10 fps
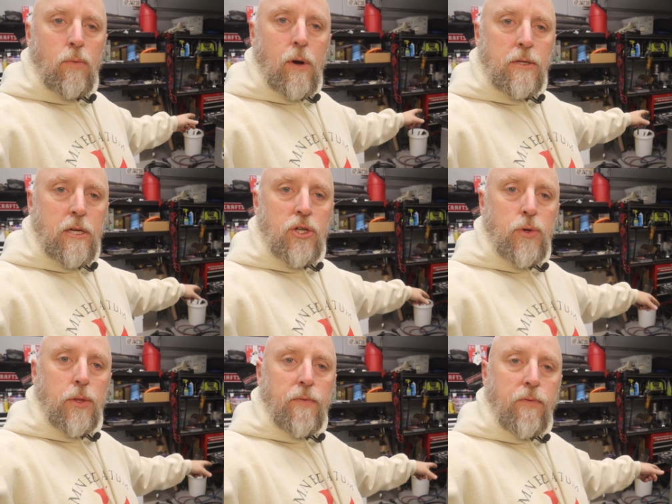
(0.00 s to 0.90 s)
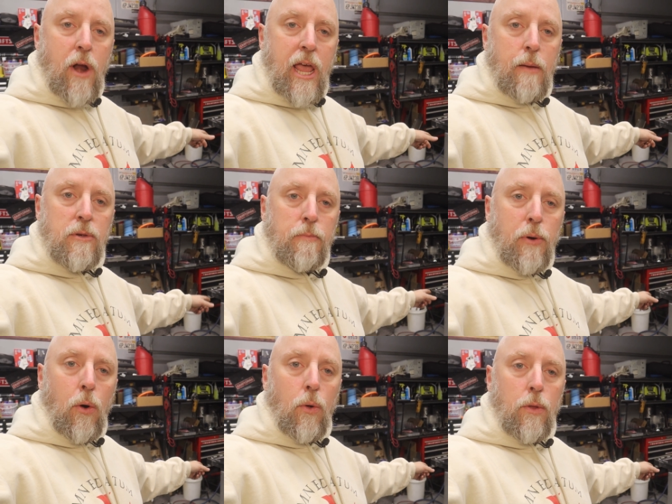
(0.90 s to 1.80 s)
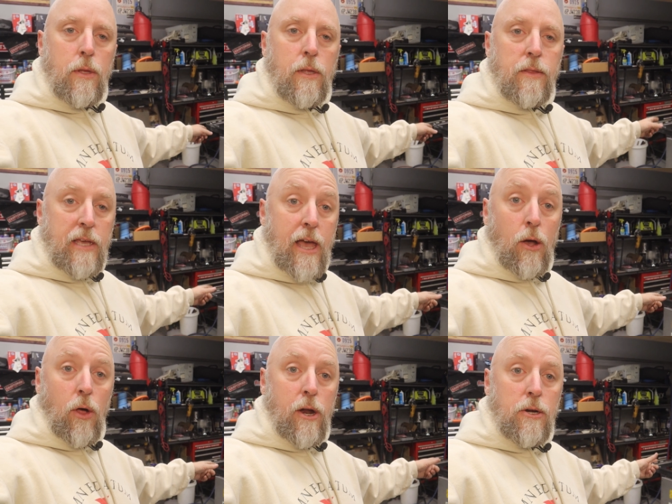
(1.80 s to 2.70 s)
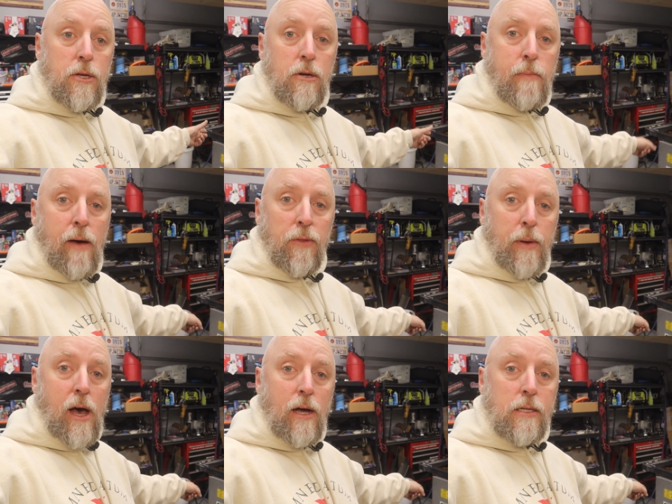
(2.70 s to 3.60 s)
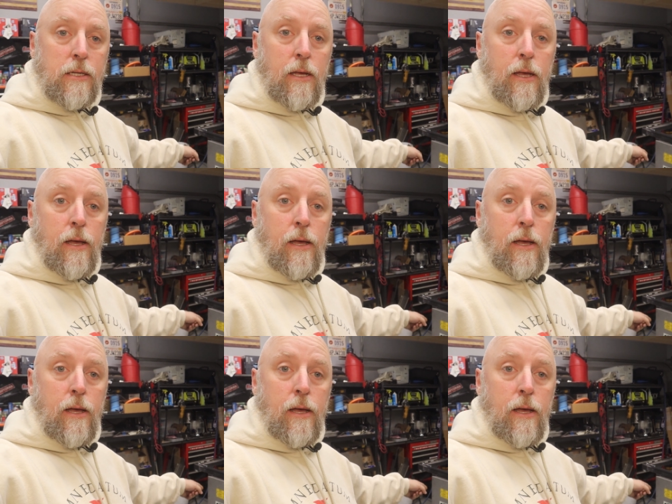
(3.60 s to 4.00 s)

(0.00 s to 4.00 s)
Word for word: where I was going to drill the frame to bolt the angle iron to to mount the box.